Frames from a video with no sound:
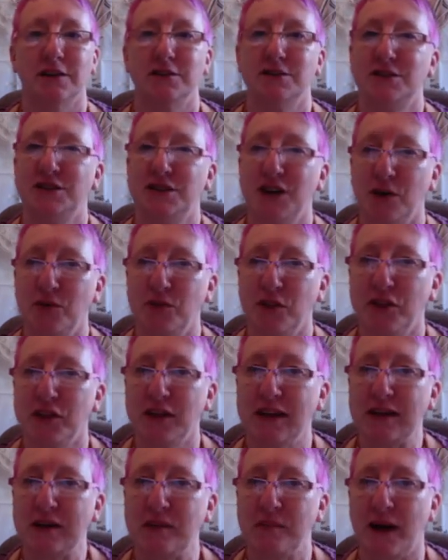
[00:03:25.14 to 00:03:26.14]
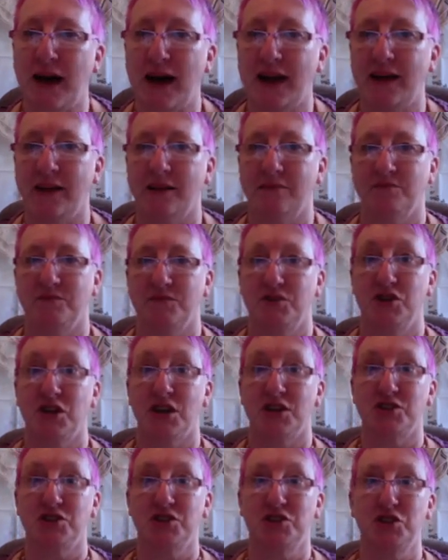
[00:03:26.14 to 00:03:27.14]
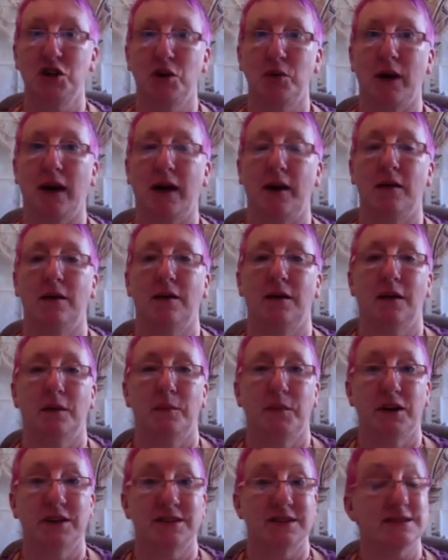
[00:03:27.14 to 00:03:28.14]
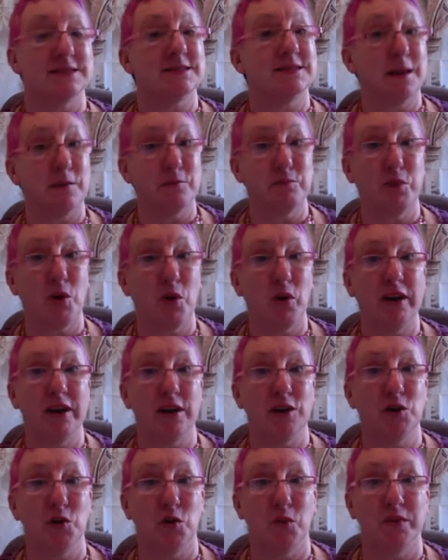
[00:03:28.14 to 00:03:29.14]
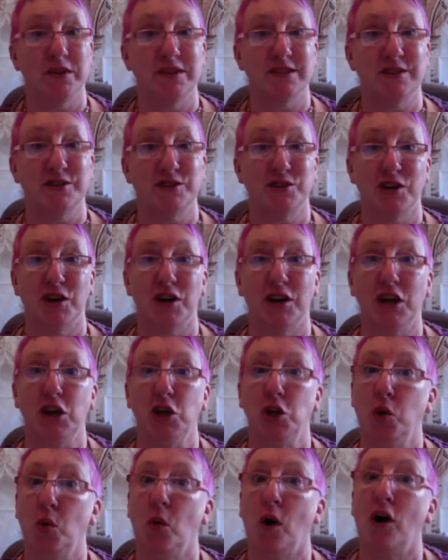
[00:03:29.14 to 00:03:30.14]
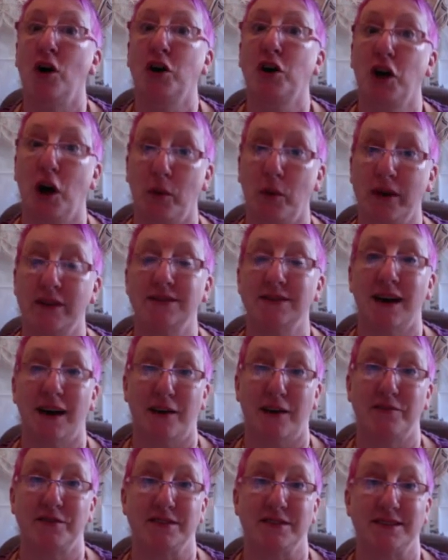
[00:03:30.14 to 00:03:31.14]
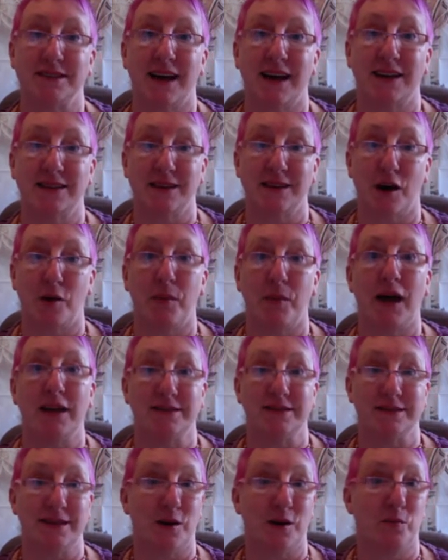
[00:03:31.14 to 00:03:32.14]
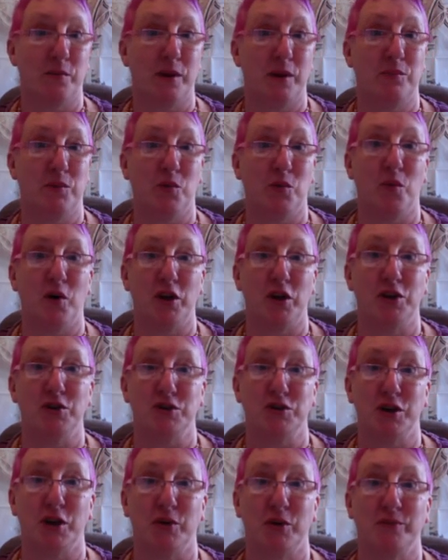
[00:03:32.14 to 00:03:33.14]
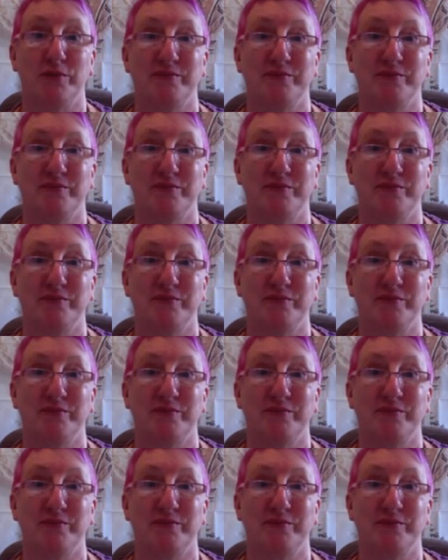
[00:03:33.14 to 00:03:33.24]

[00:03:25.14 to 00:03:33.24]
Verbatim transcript: Don't think about it, just do it. Because at some point in your business journey, you are going to have to stand up and tell people what you do.